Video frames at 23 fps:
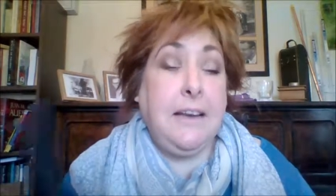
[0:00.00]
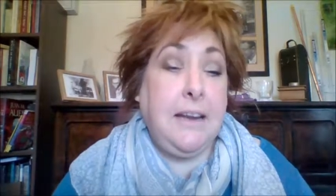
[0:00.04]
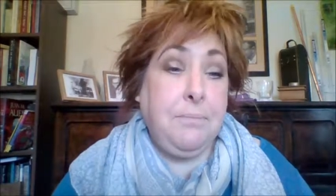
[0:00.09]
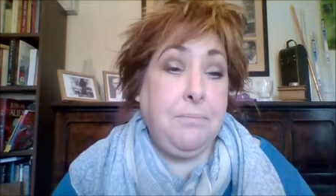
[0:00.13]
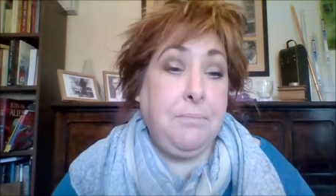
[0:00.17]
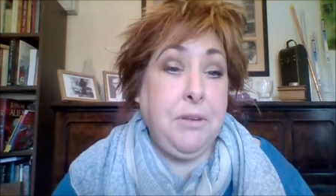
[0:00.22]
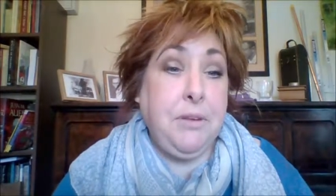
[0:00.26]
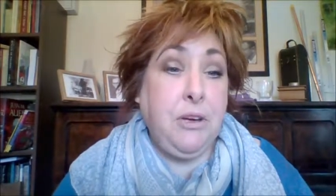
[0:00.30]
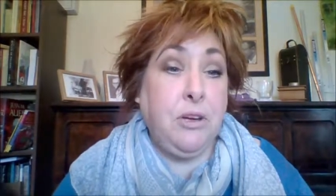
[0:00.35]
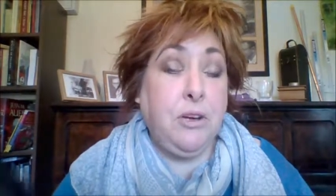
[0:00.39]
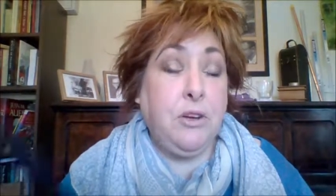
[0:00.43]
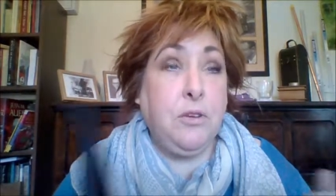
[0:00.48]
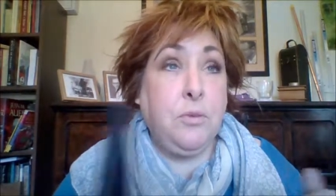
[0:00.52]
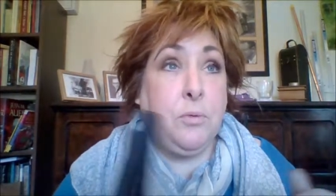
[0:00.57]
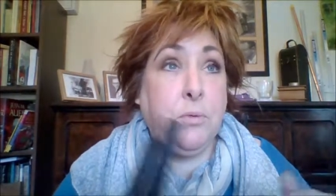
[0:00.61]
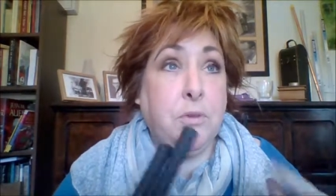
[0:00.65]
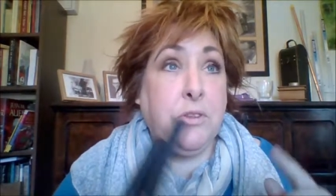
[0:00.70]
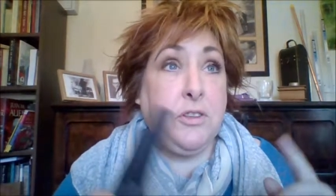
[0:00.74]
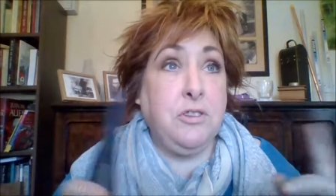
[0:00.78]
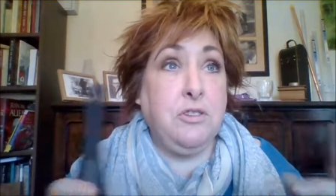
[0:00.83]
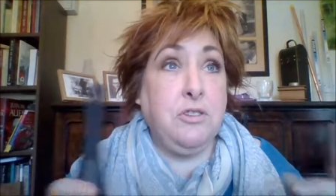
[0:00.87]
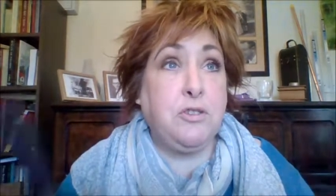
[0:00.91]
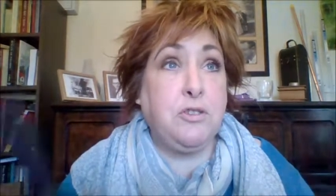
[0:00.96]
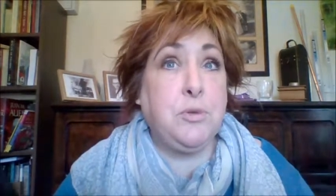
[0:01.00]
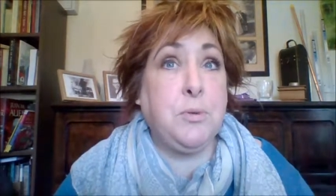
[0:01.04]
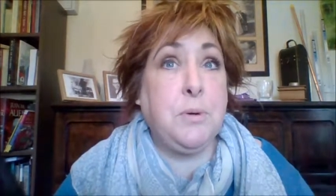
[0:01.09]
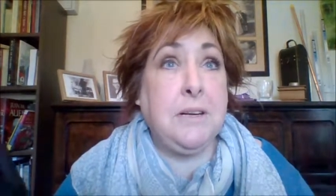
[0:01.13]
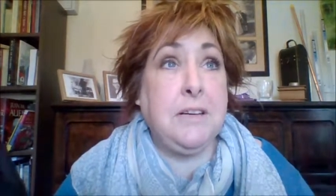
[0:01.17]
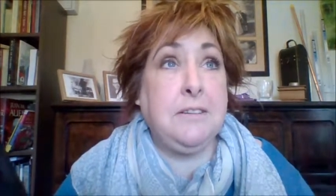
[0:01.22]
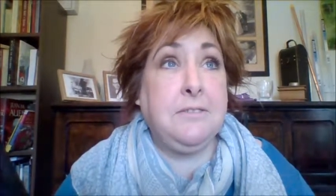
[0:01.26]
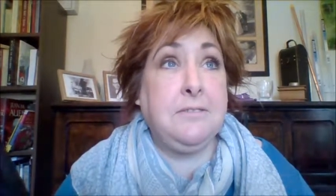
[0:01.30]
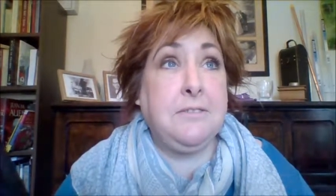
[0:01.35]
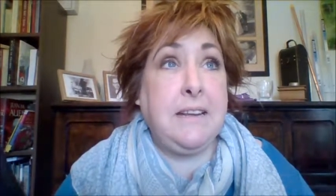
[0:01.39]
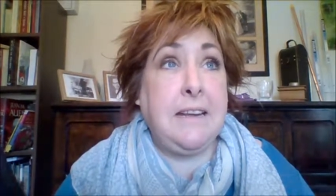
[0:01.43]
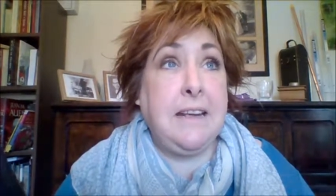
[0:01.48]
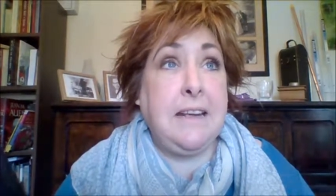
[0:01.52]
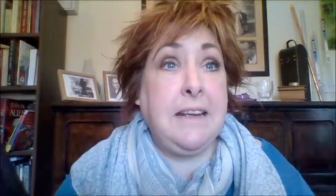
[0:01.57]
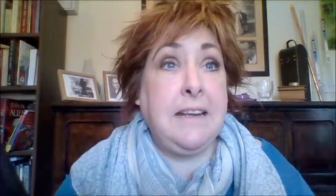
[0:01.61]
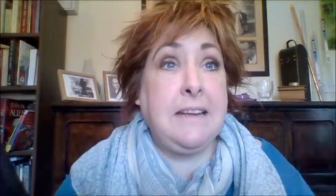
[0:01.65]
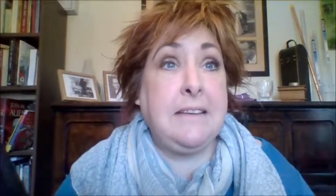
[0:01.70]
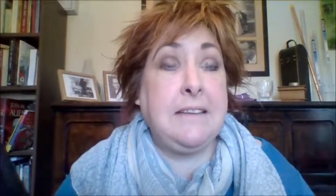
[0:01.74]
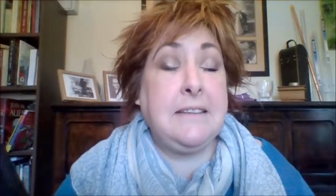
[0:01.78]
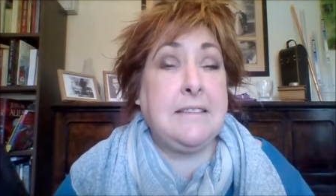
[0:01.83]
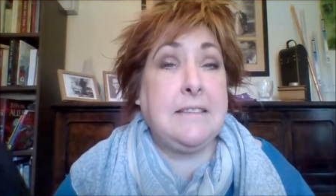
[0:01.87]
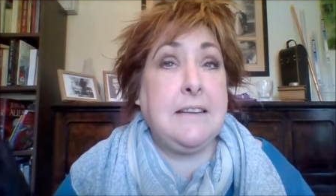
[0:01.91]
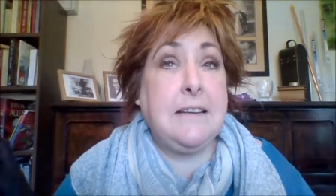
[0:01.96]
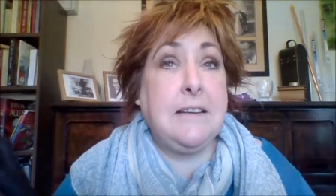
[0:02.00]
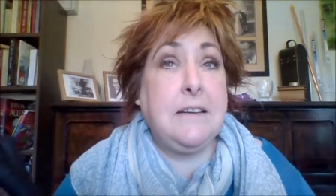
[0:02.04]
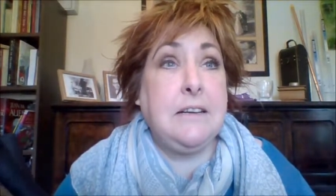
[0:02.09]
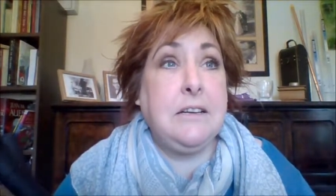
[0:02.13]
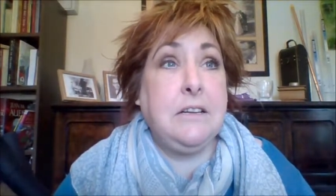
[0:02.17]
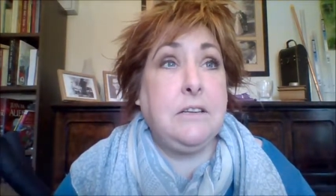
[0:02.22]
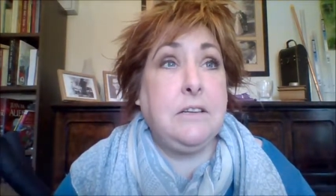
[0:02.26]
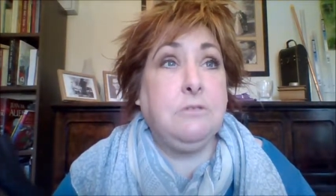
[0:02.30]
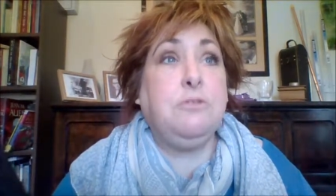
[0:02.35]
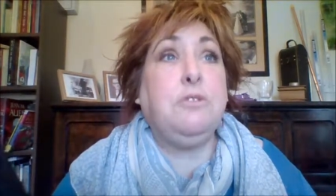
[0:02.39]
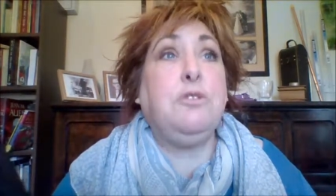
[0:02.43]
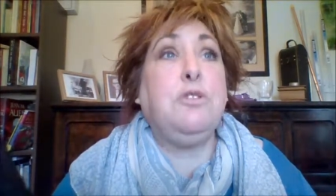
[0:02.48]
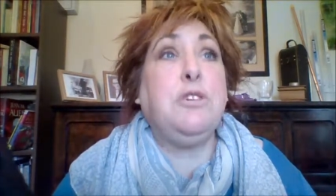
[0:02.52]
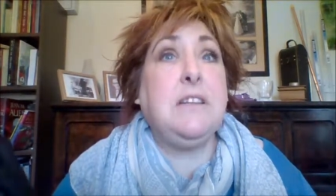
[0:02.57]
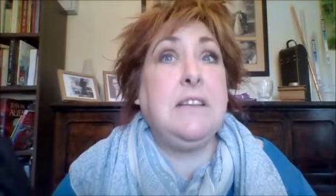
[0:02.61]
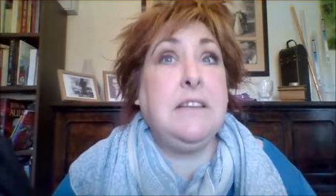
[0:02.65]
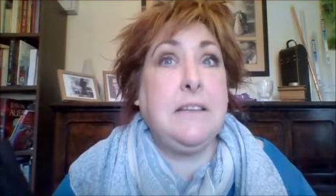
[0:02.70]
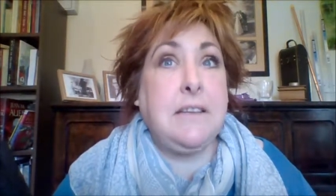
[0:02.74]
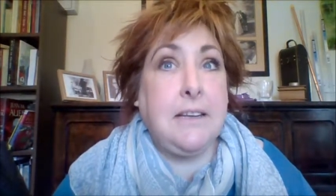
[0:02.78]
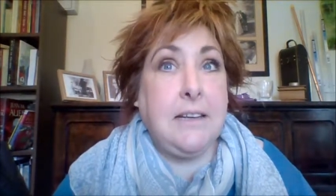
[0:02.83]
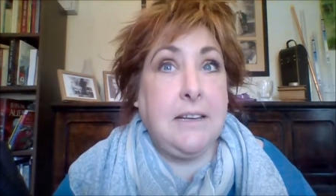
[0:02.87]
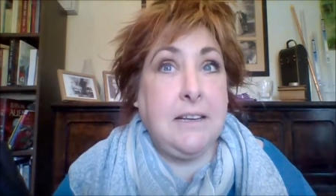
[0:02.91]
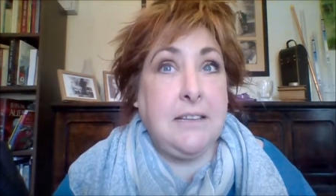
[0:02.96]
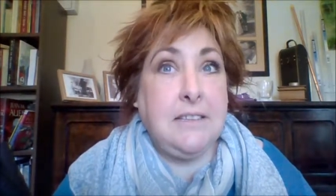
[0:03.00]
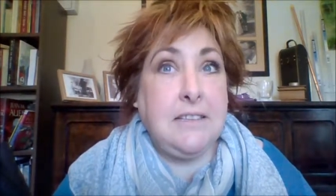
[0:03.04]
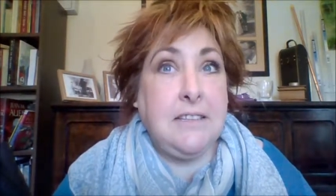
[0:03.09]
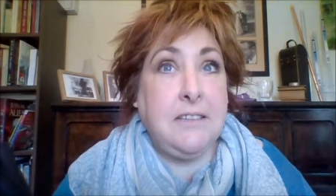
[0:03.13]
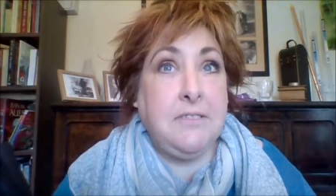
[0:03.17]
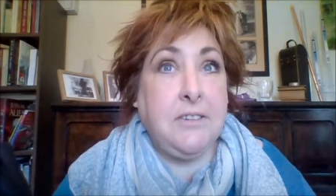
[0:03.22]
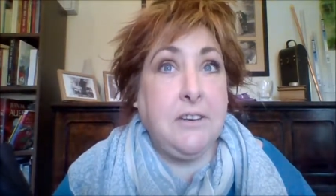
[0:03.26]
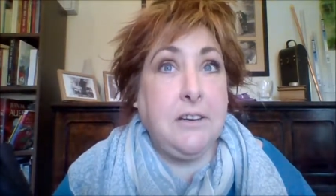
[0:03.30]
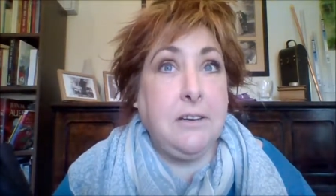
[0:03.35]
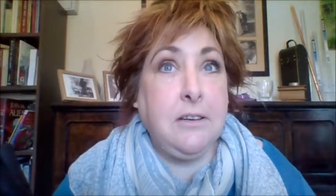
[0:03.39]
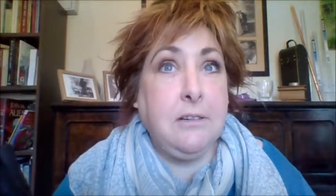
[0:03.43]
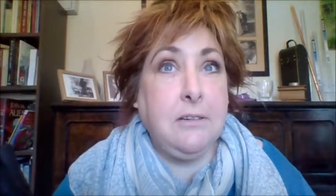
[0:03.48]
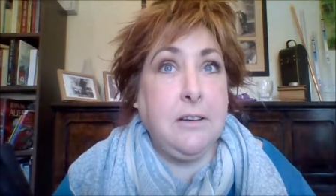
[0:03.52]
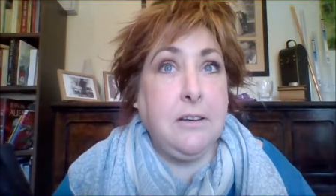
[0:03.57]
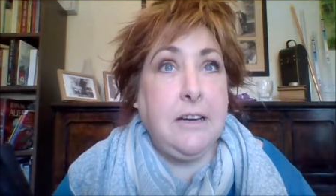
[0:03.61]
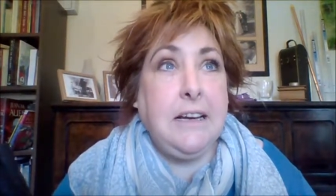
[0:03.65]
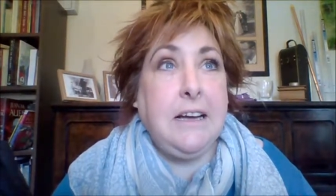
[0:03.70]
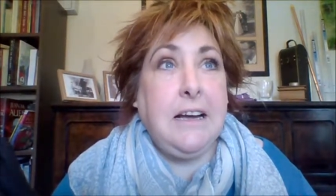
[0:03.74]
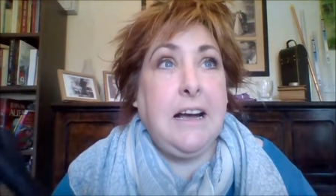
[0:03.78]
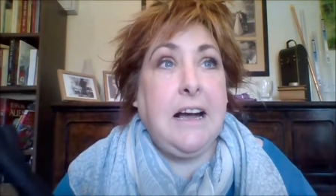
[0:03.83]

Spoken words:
let me know within your 12 days, 14 days even,